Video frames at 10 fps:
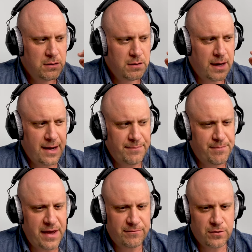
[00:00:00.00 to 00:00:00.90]
I
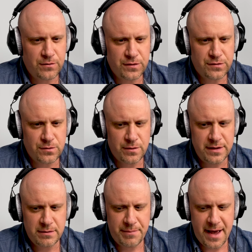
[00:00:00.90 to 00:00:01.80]
may have told this story
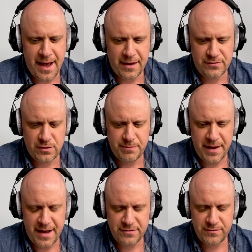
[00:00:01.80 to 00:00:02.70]
in the past or a
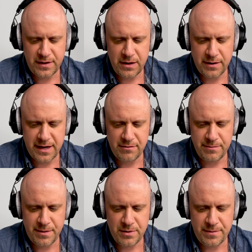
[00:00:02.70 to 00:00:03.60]
past video, I can't
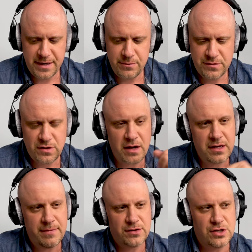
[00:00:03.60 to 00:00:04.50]
remember, but he was talking
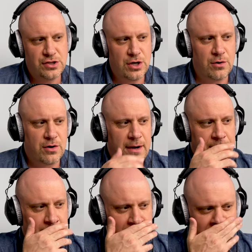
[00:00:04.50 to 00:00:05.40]
about the Joker.
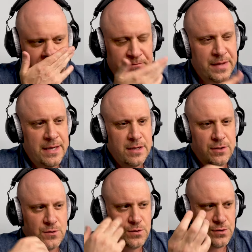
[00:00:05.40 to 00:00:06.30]
I'm
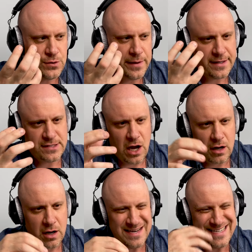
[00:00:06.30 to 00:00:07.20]
doing a
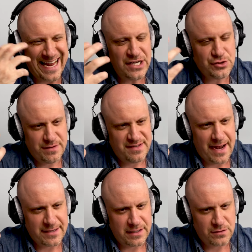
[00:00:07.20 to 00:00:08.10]
talk on dangerous
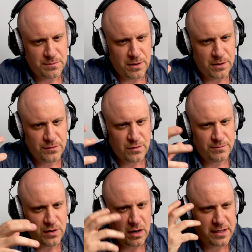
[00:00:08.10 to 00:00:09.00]
acting tomorrow. So I'm
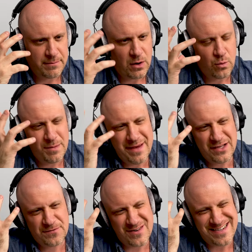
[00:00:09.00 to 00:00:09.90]
talking about what
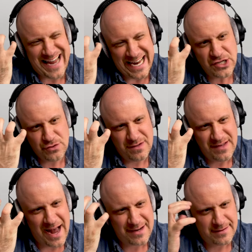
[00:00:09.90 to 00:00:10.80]
makes for dangerous
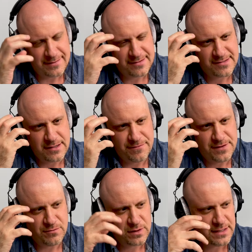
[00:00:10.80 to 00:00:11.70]
acting, the stuff
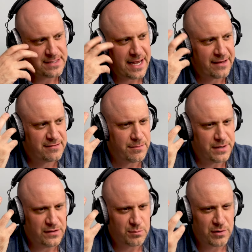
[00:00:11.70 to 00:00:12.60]
that really takes
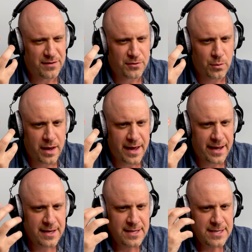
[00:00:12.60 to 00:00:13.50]
somebody's breath
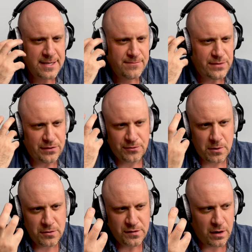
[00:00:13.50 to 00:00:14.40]
away, that
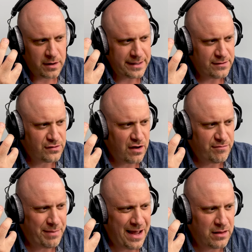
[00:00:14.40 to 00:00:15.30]
throws an audience
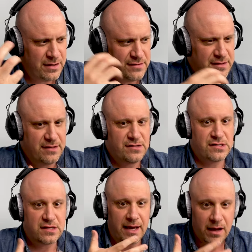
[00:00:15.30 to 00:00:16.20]
off balance, that
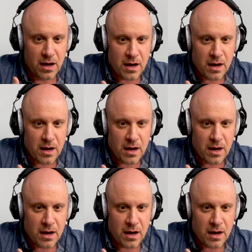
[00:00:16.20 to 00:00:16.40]
just like,